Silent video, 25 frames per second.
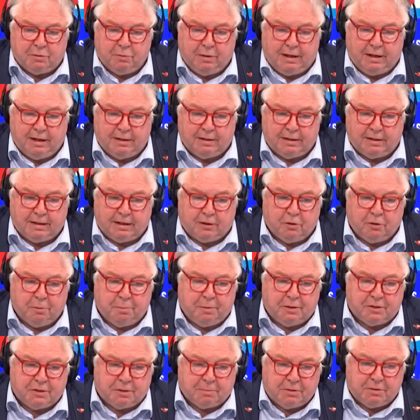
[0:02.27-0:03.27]
We hear that there could
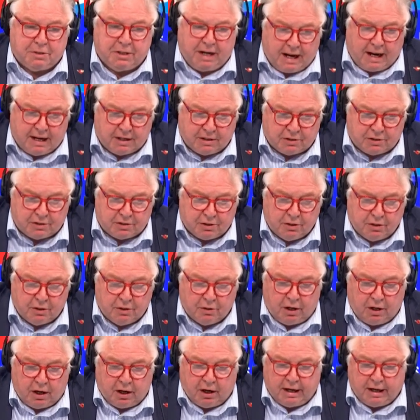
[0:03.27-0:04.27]
be some tax
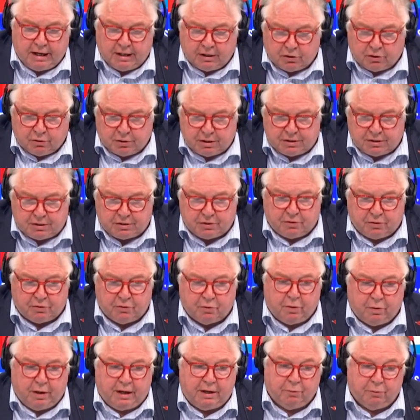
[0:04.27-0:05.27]
increases on
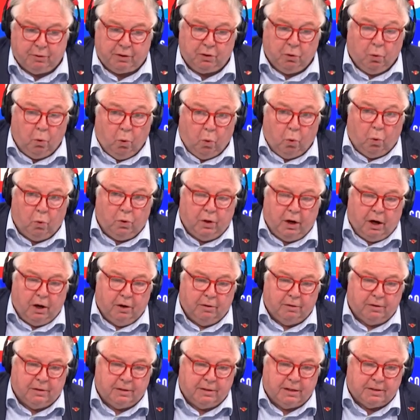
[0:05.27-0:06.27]
the way. We all
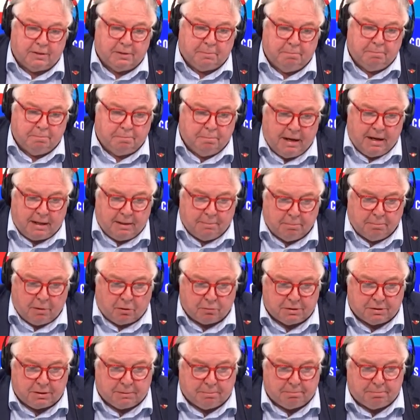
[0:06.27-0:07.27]
know that there's a
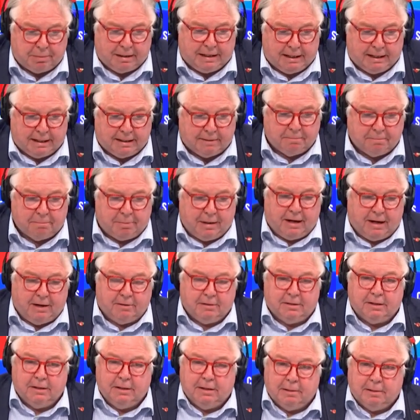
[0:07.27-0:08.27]
multi-billion
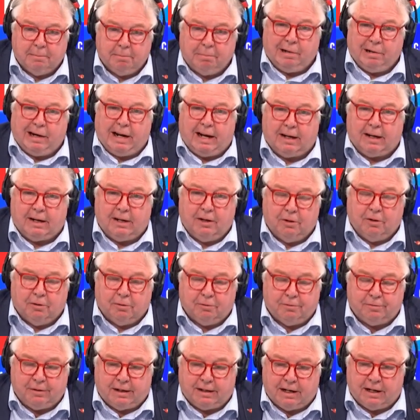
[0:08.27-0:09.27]
pound black
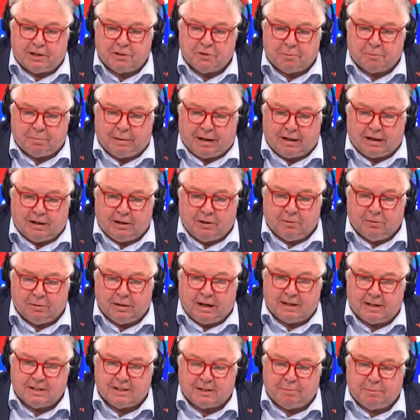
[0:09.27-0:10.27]
hole, financial black hole
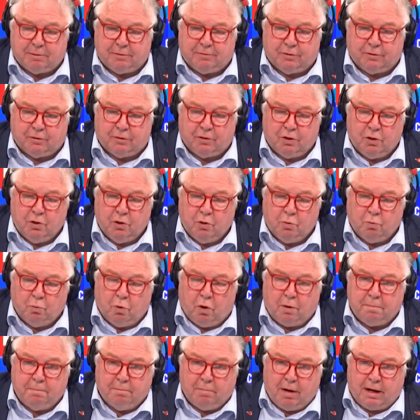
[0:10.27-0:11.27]
that has to be filled.
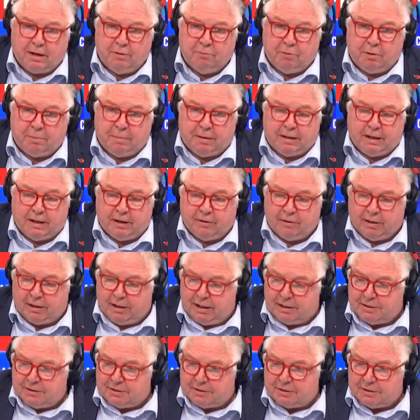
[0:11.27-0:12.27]
What might we be hearing
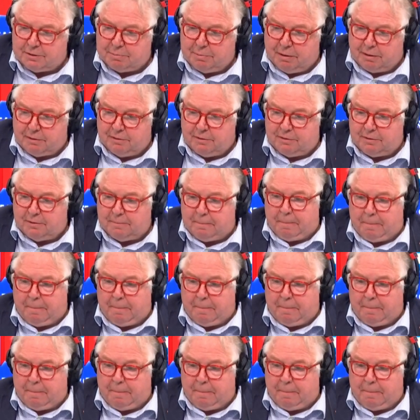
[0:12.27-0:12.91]
later this month?